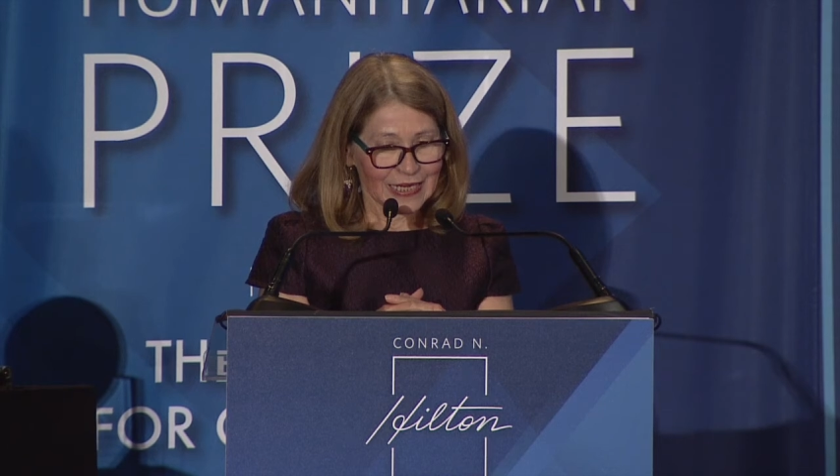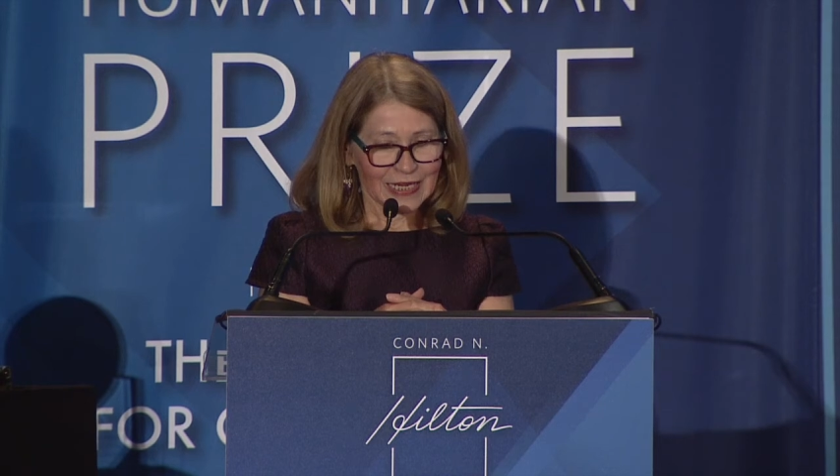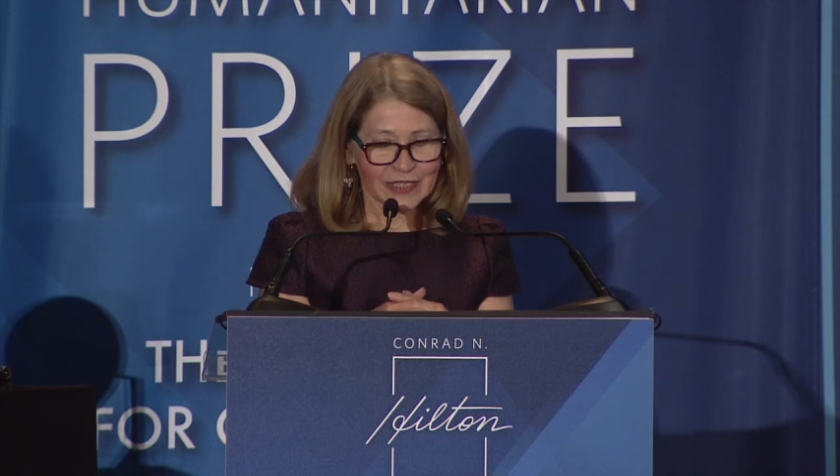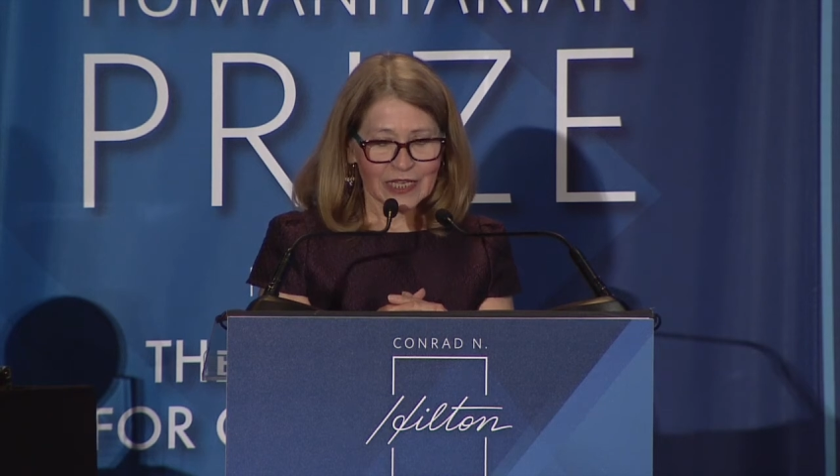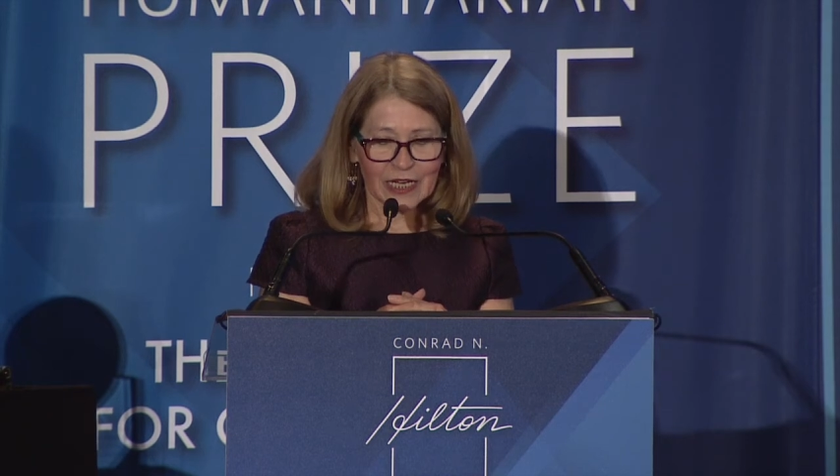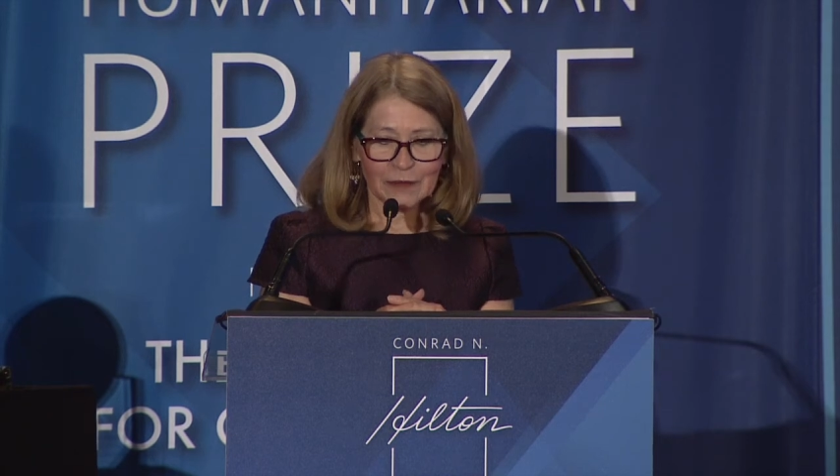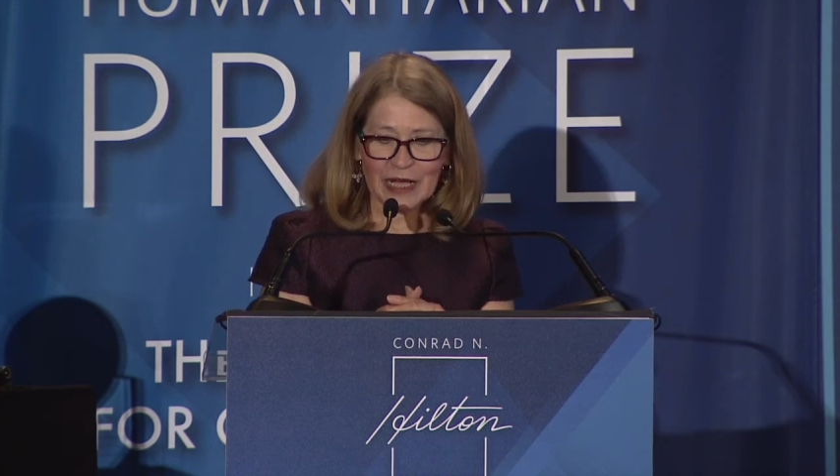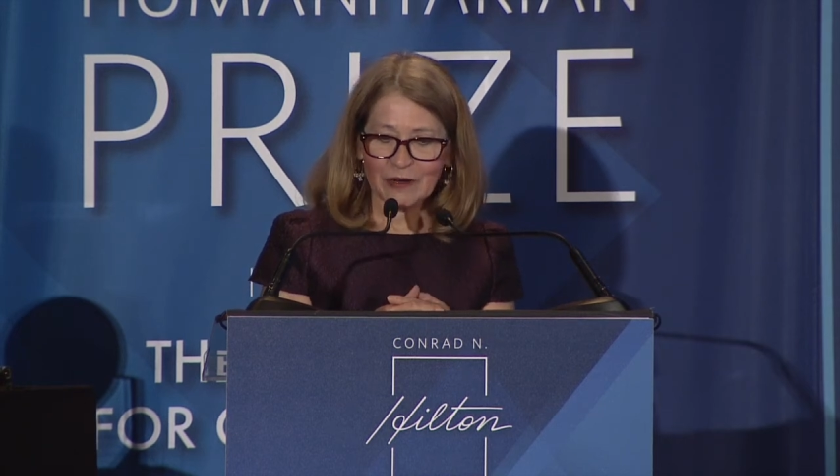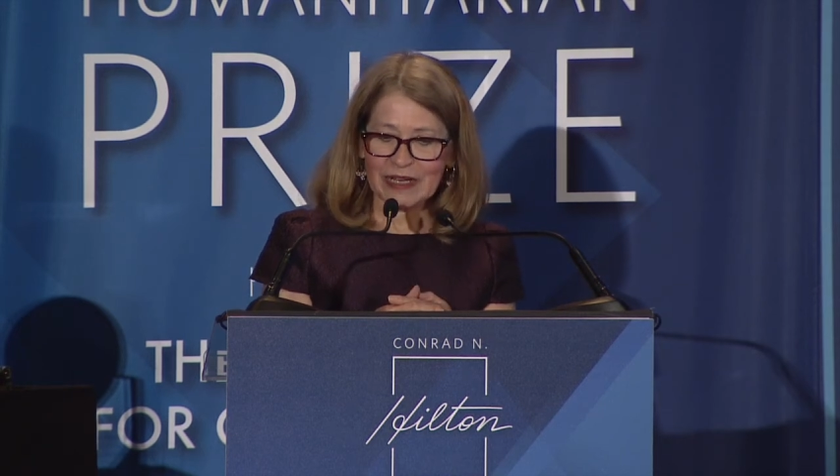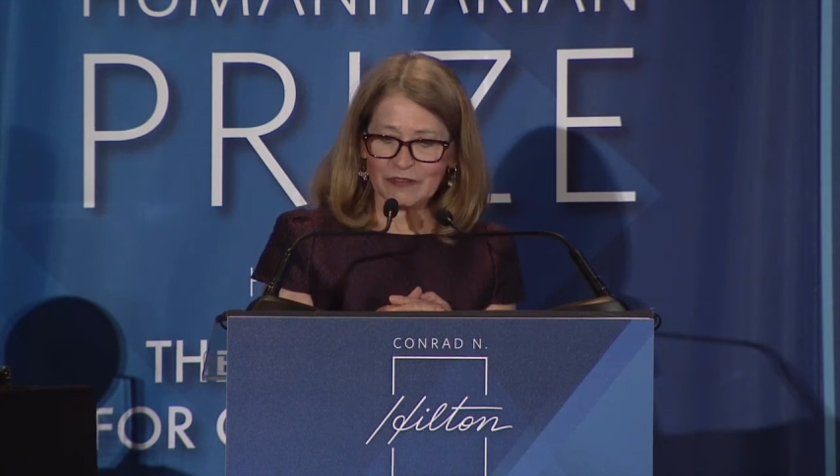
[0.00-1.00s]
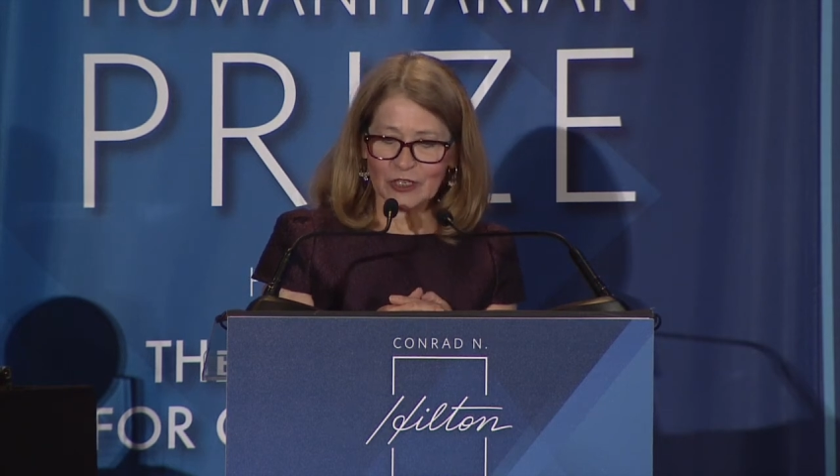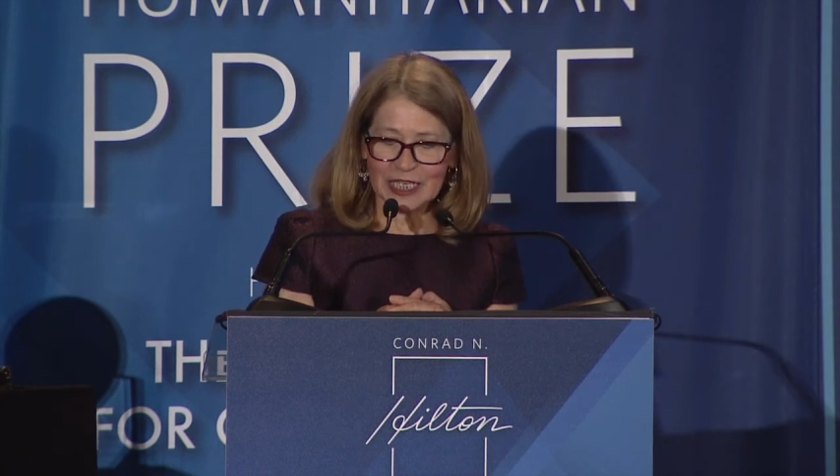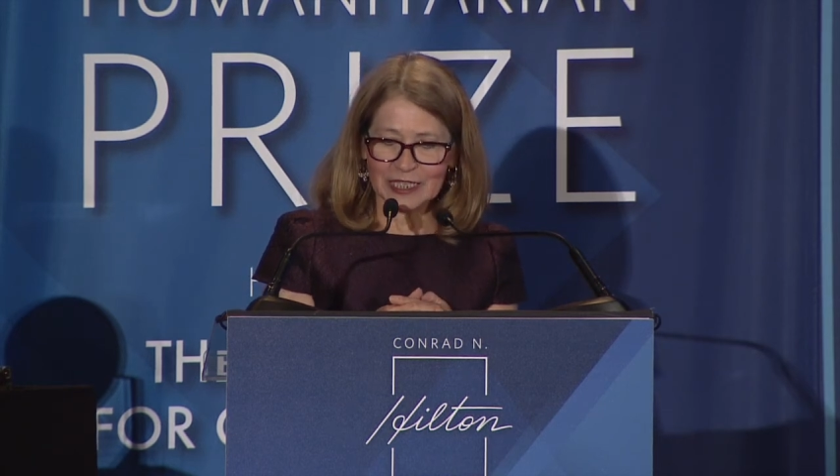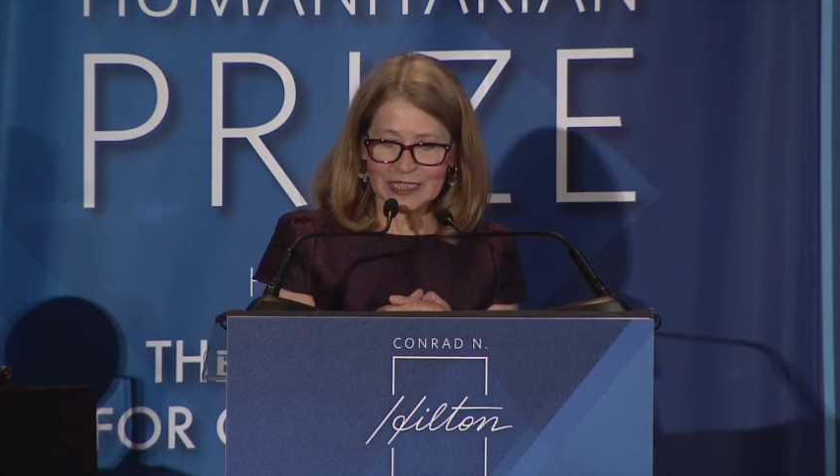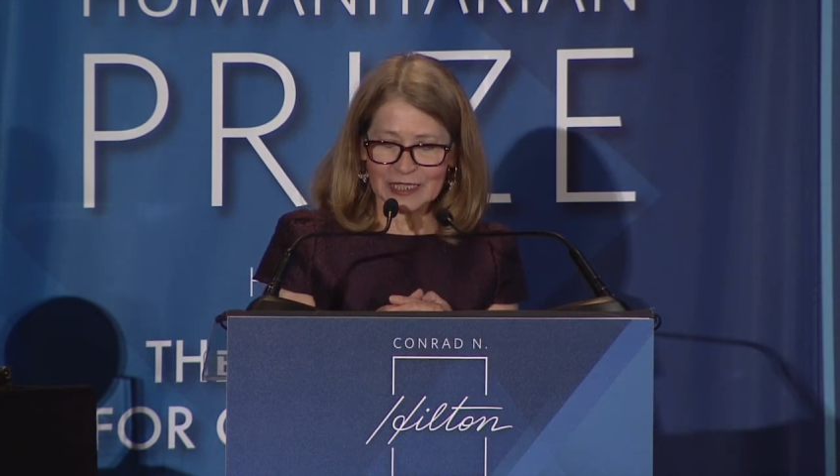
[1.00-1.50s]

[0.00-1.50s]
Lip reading: In time, however, he